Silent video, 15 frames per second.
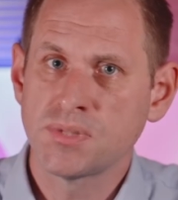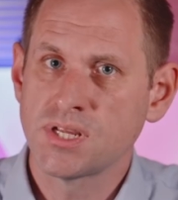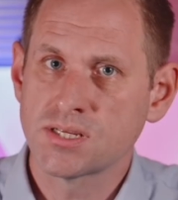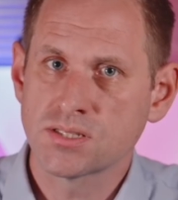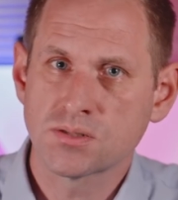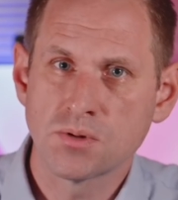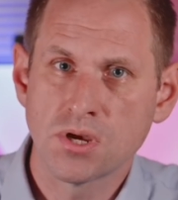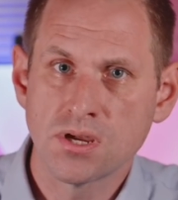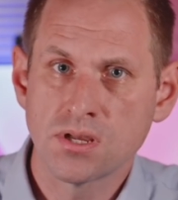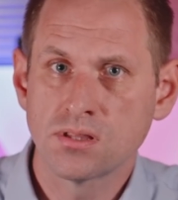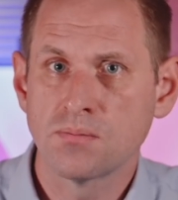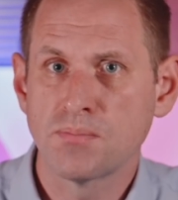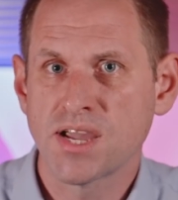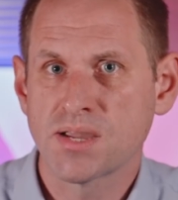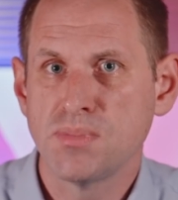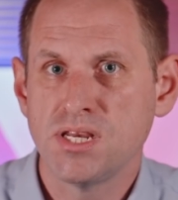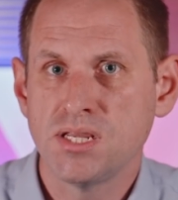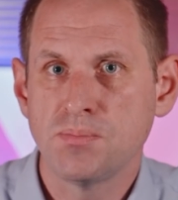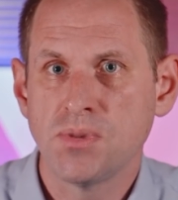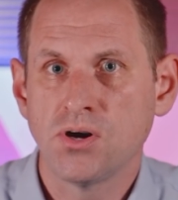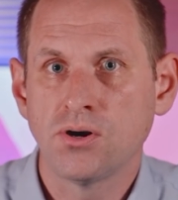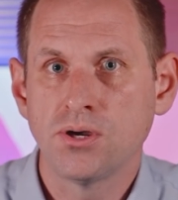That's the Mac Mini
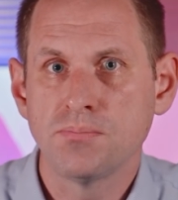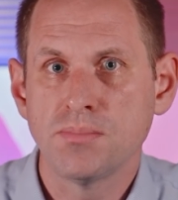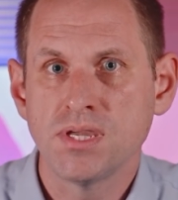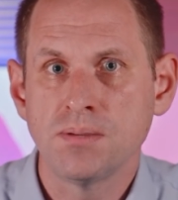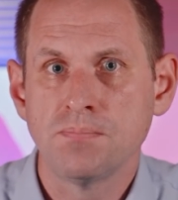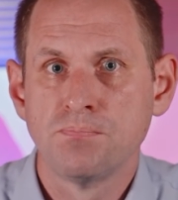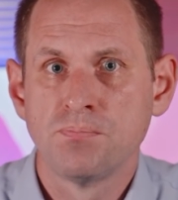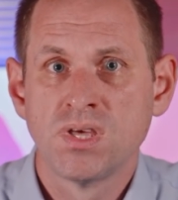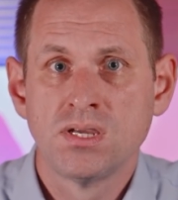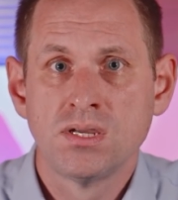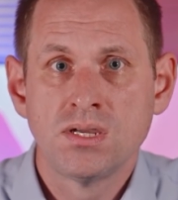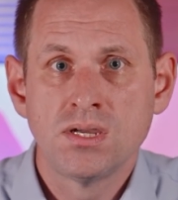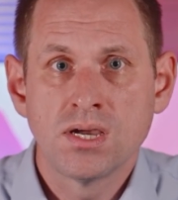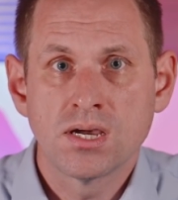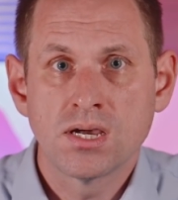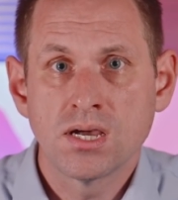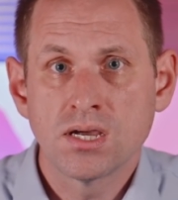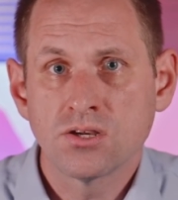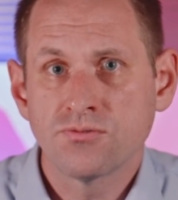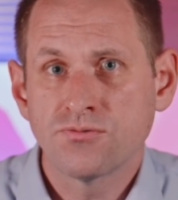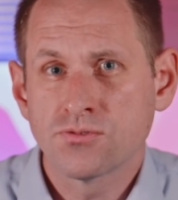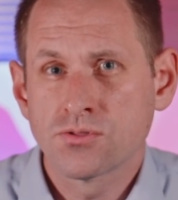behind me.
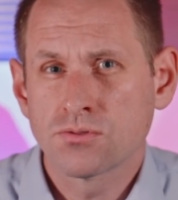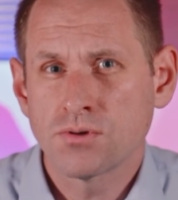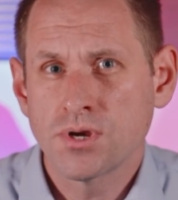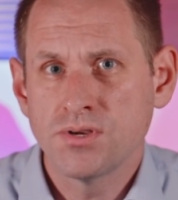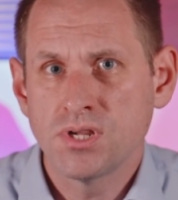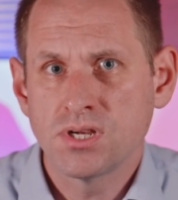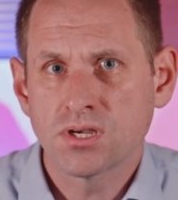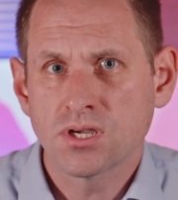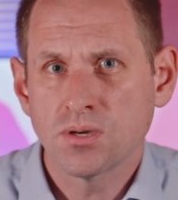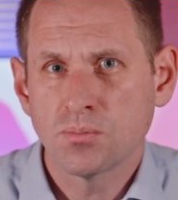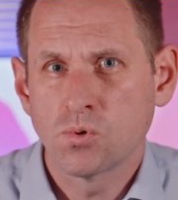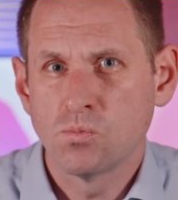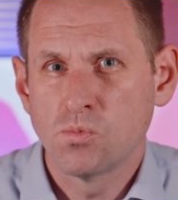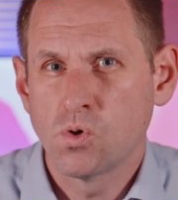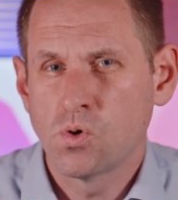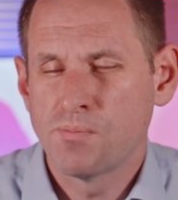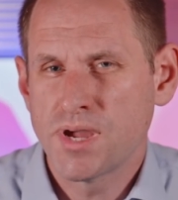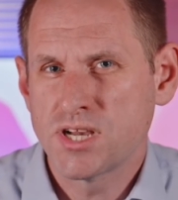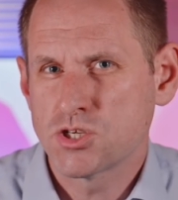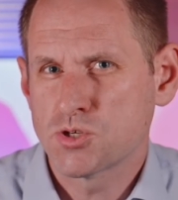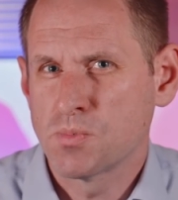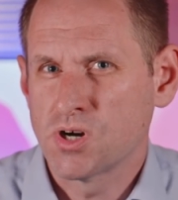And I've thrown in a couple more
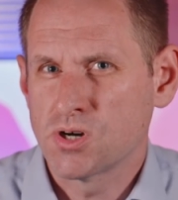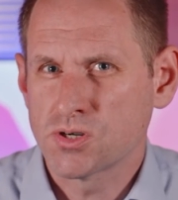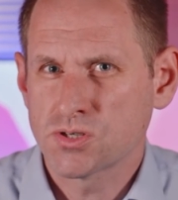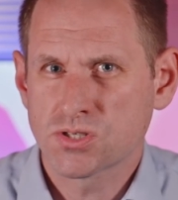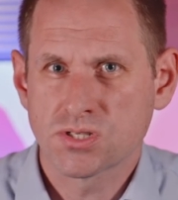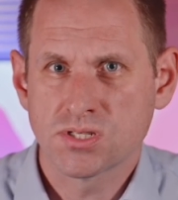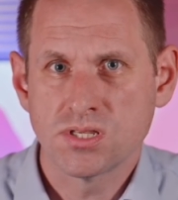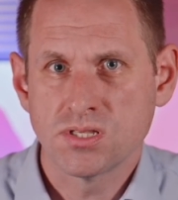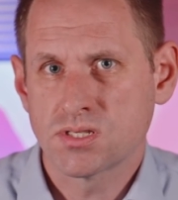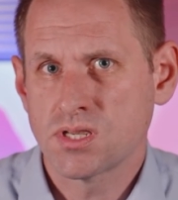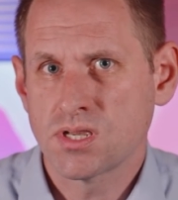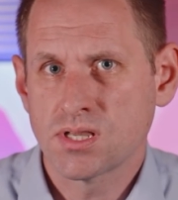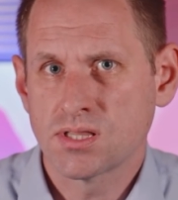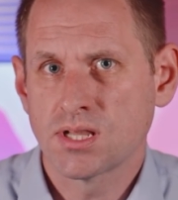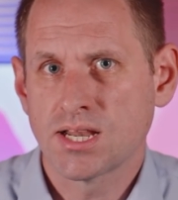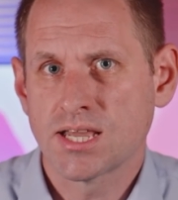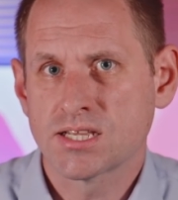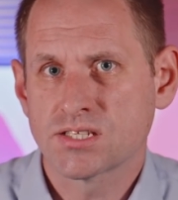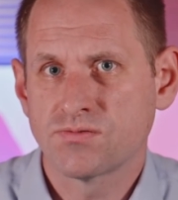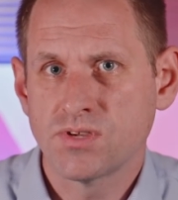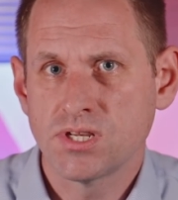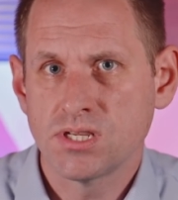benchmarks since the
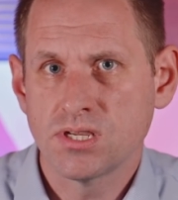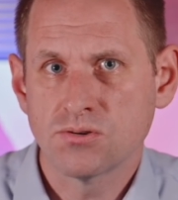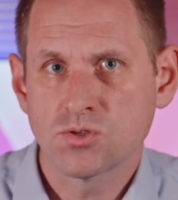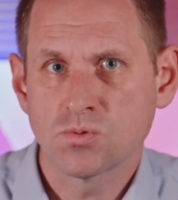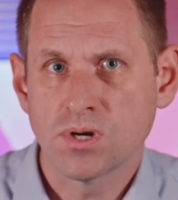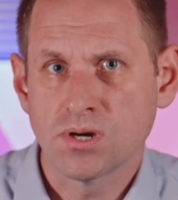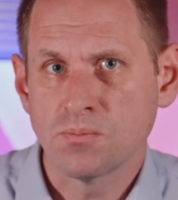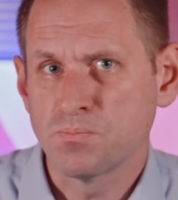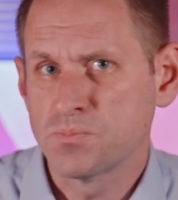last video as well.